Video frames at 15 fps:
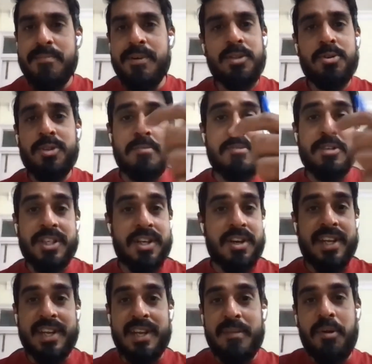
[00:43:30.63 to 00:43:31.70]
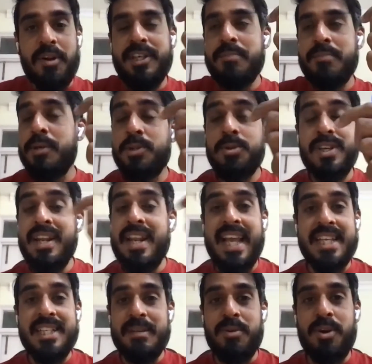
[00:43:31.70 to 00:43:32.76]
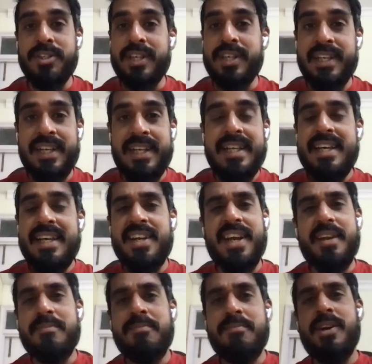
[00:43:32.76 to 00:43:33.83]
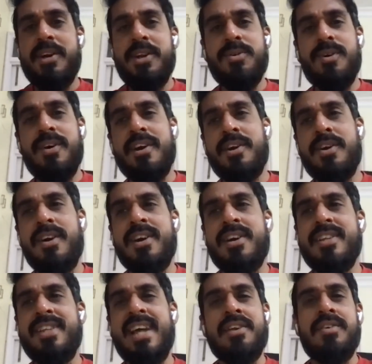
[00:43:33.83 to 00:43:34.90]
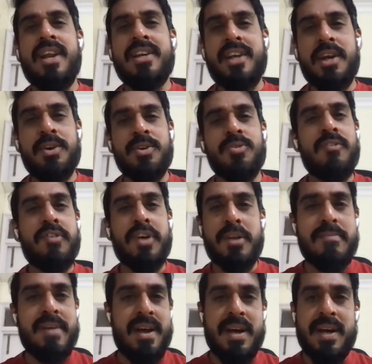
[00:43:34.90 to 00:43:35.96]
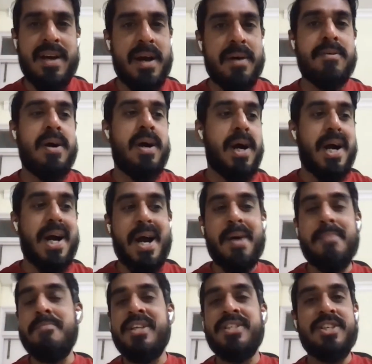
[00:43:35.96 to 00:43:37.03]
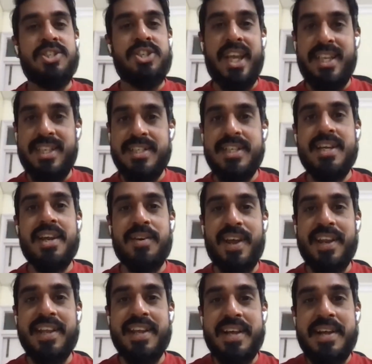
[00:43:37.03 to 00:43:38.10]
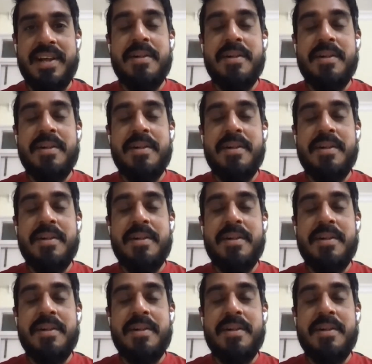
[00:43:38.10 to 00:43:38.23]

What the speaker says: But those are mission critical projects, but those are legacy projects, right? But you are not that reluctant to go for a major change, right?